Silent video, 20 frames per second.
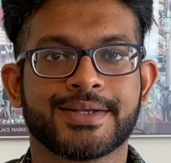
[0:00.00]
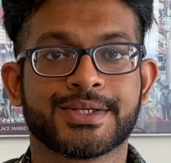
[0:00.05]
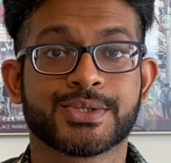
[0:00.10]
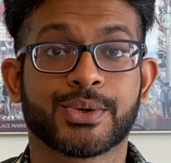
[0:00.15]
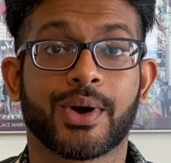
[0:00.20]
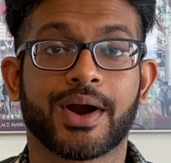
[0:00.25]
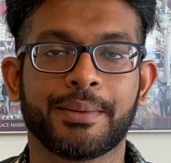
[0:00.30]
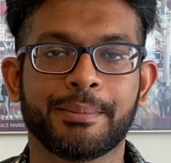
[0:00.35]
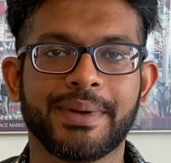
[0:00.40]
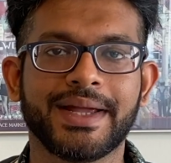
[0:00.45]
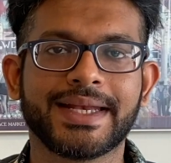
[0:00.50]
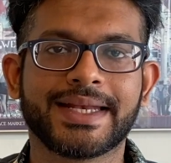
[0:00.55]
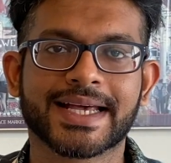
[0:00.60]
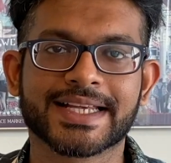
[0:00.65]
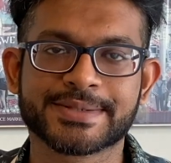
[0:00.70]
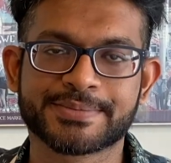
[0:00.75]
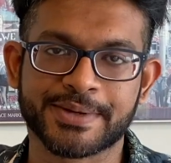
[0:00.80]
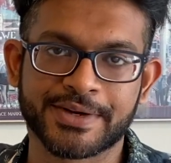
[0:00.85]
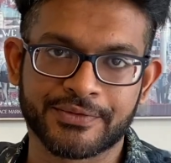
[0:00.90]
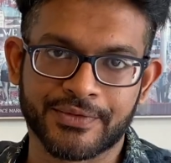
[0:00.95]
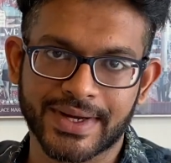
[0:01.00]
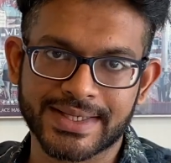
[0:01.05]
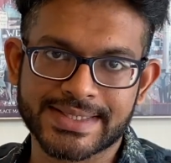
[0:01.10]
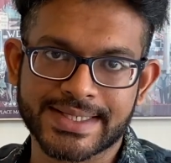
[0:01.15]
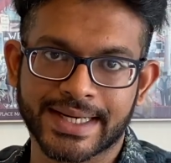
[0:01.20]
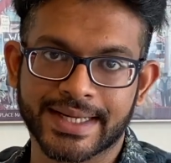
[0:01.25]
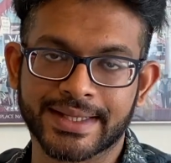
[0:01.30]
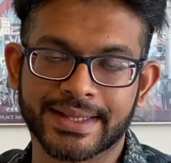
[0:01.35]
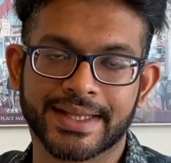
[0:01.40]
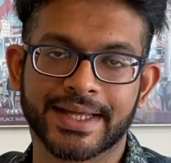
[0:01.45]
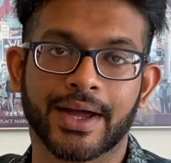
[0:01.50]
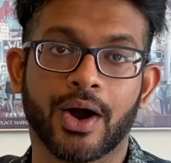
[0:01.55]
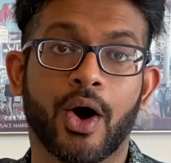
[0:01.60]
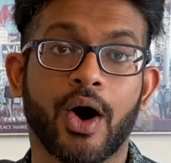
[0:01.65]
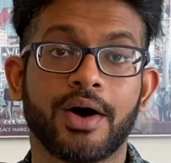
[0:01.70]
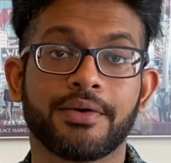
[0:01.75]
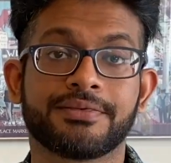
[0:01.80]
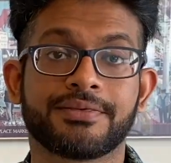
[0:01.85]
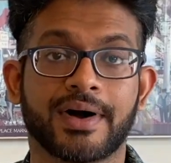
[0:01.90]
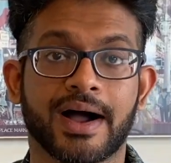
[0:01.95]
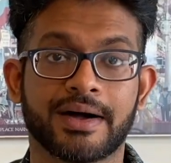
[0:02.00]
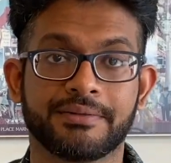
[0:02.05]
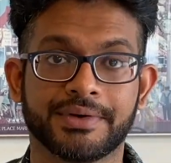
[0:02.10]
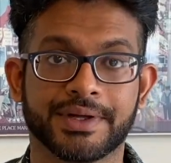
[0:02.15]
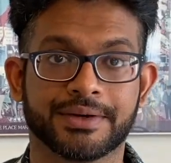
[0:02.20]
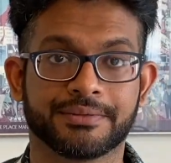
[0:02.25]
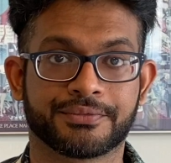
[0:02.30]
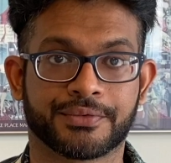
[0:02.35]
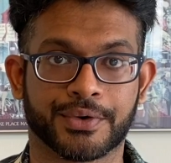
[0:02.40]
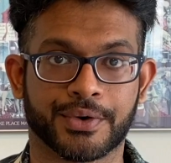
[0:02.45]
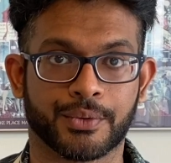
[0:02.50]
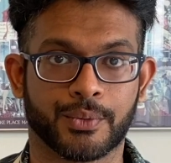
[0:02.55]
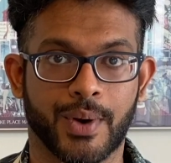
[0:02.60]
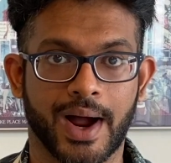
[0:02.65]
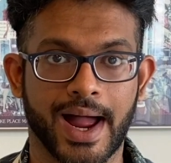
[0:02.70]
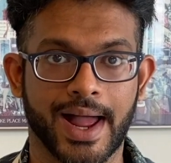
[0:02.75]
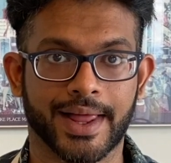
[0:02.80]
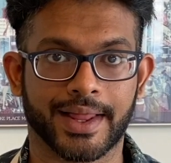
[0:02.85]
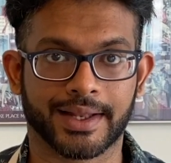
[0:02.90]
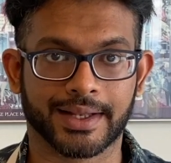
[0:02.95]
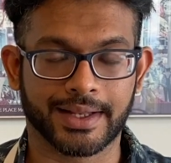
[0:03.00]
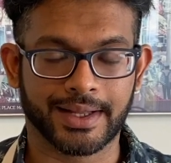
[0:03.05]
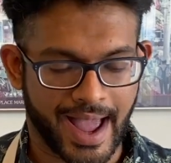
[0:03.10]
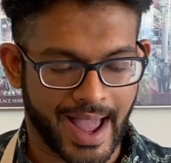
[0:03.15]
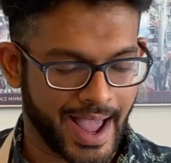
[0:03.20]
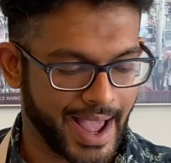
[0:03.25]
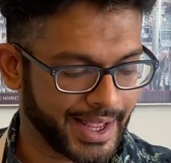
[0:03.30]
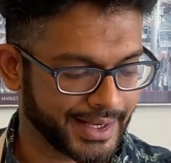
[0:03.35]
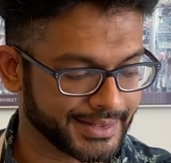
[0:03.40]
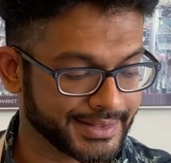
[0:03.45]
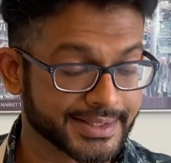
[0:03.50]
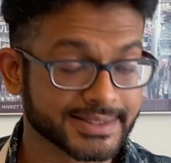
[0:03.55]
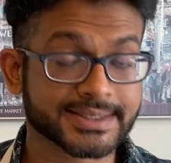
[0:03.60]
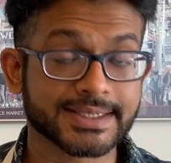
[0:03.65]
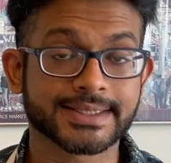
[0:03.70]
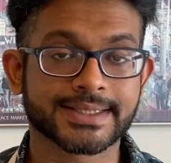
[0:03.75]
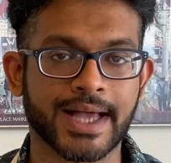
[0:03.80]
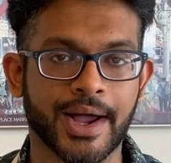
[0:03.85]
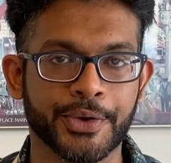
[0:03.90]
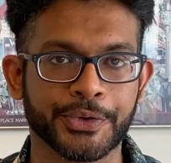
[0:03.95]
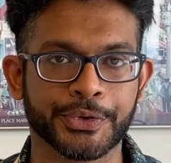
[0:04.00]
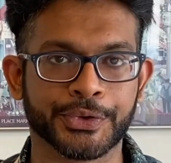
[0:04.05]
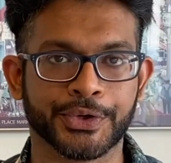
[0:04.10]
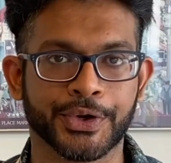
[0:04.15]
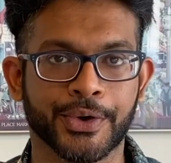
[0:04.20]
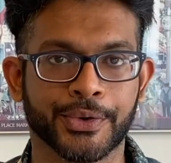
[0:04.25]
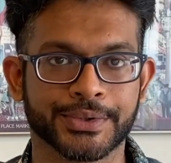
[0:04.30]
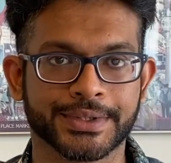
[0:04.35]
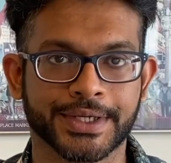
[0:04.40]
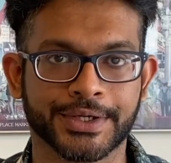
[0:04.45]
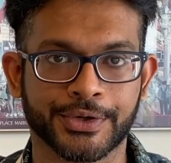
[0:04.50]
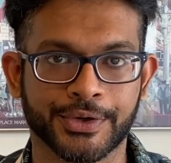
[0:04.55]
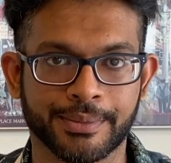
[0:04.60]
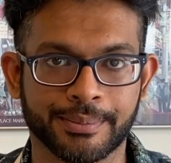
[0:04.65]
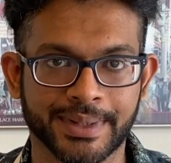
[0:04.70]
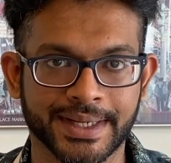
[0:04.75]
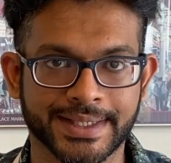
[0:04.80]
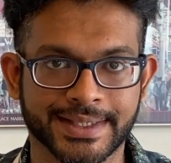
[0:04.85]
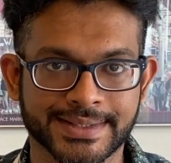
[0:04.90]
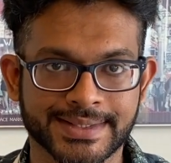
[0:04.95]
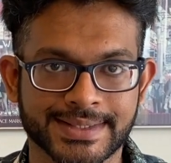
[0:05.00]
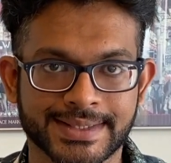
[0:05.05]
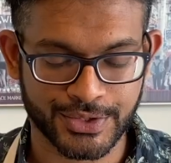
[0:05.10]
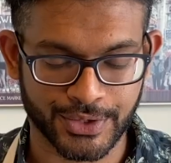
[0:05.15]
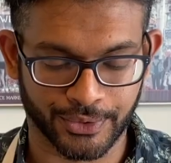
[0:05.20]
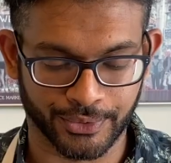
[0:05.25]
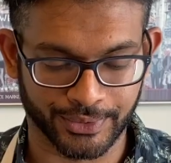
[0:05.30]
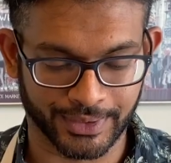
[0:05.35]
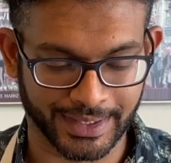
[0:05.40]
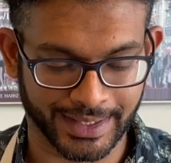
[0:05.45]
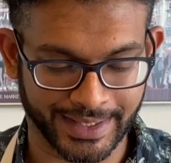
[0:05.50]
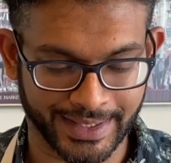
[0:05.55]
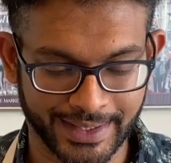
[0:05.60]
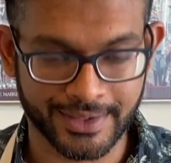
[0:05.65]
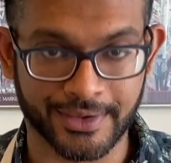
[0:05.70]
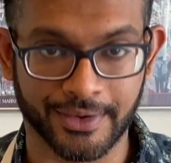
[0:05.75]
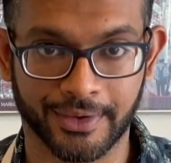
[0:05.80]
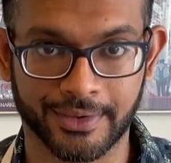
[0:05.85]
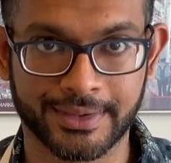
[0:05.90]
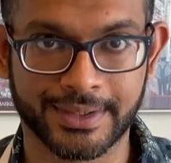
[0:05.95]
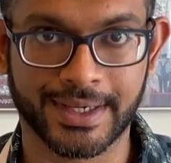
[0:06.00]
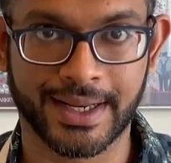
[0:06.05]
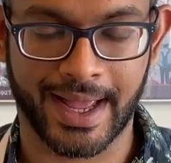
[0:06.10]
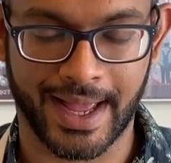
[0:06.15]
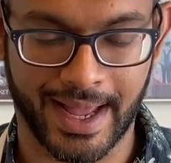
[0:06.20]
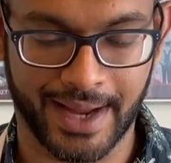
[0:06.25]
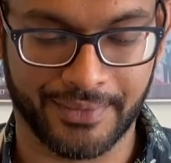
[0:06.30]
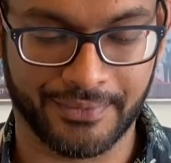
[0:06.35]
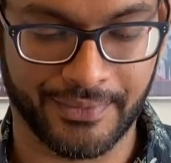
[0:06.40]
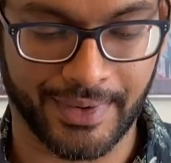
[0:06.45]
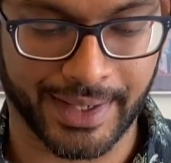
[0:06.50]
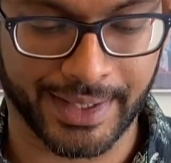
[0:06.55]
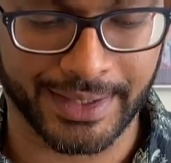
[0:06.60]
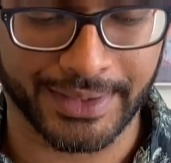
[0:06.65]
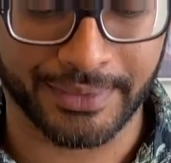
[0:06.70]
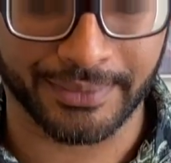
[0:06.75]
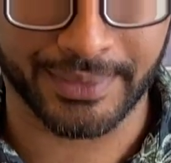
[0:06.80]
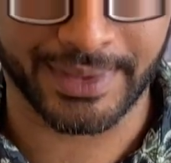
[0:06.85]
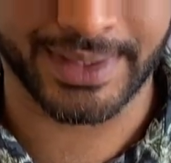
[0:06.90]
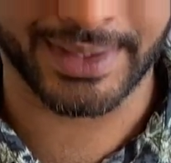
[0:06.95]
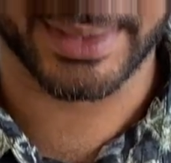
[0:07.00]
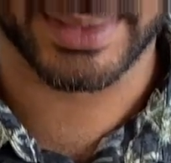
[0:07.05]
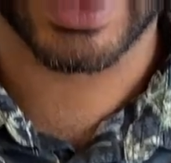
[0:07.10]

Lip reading: So our meat has been resting in the off oven for a while, and this is how you know that your meat is totally cooked and ready to eat.